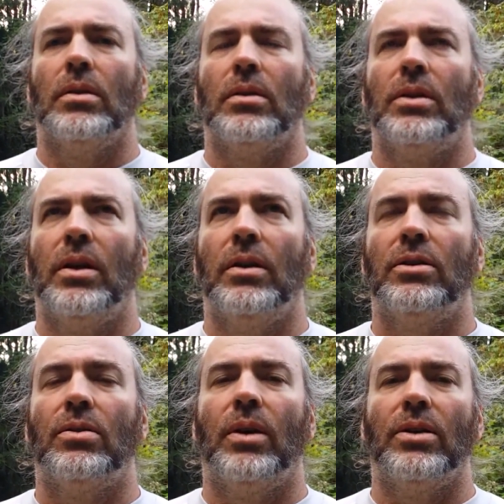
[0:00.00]

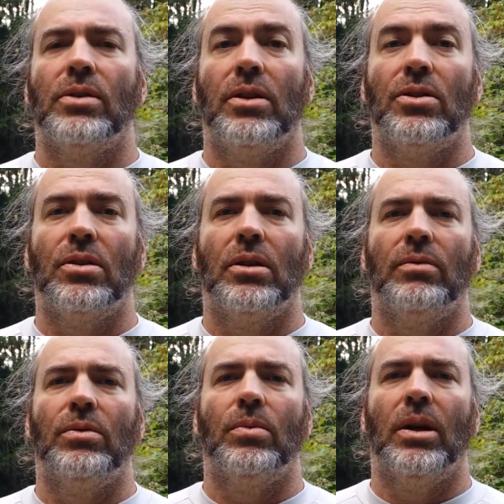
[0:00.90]
characterization of
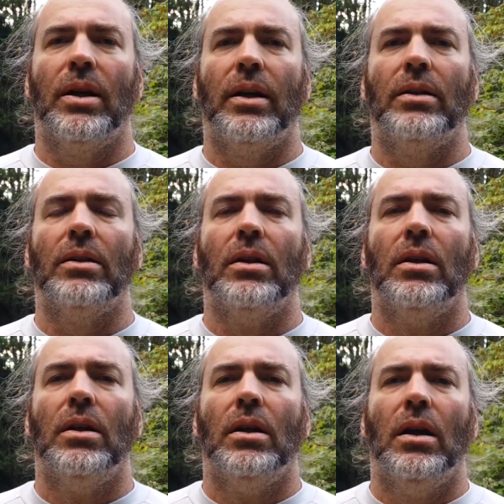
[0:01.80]
the ride,
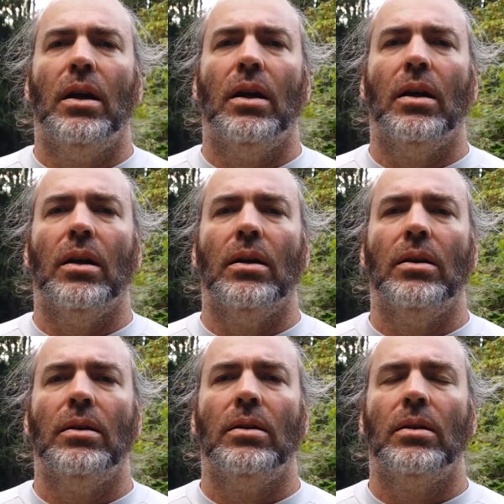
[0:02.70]
I
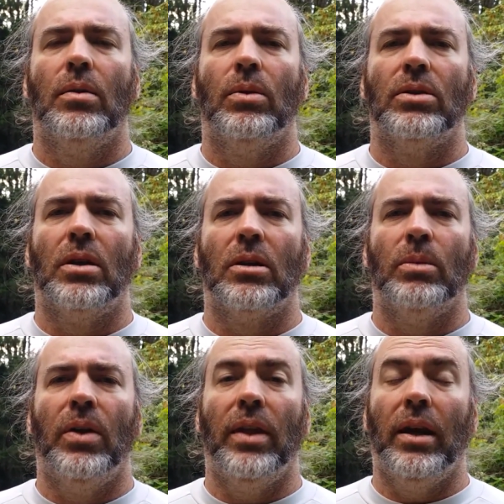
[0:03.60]
want to talk
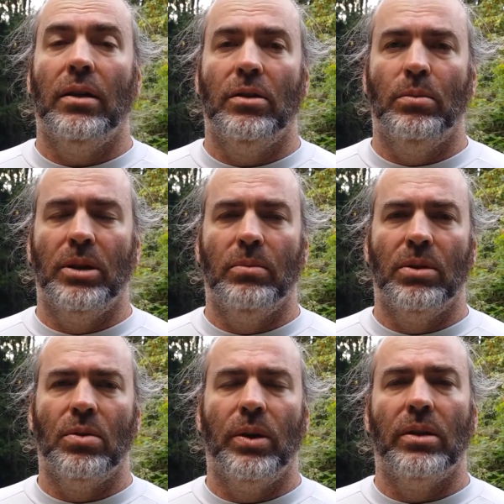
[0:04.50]
about that a little bit
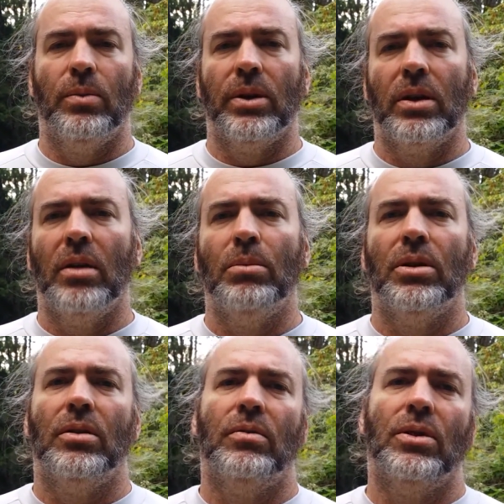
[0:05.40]
between the
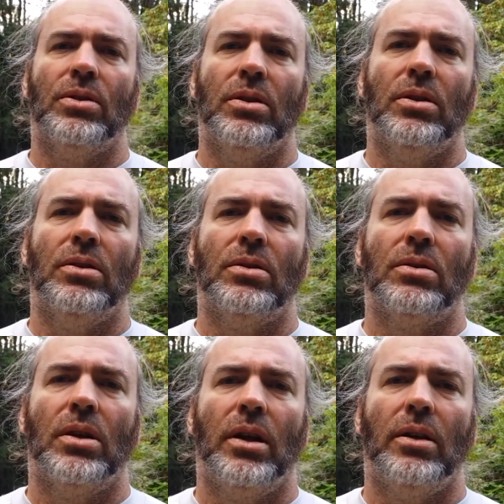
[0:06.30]
Recumbent versus
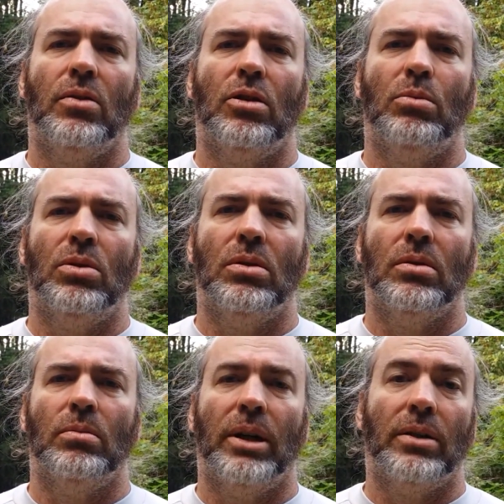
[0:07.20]
a normal,
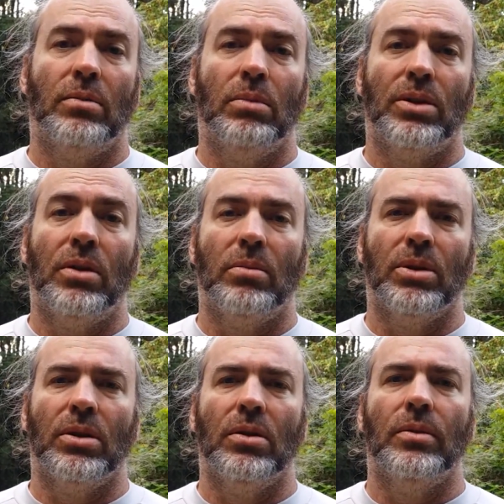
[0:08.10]
my Trek
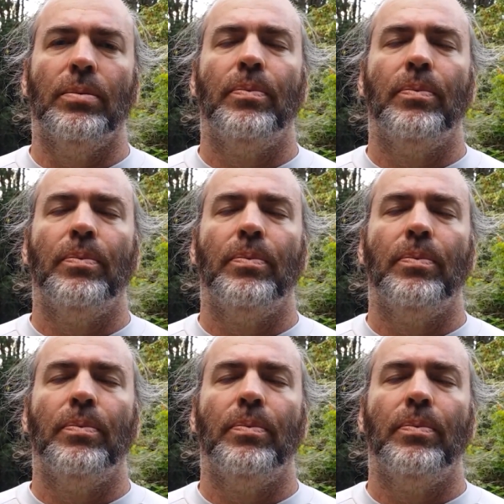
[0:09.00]
Badone.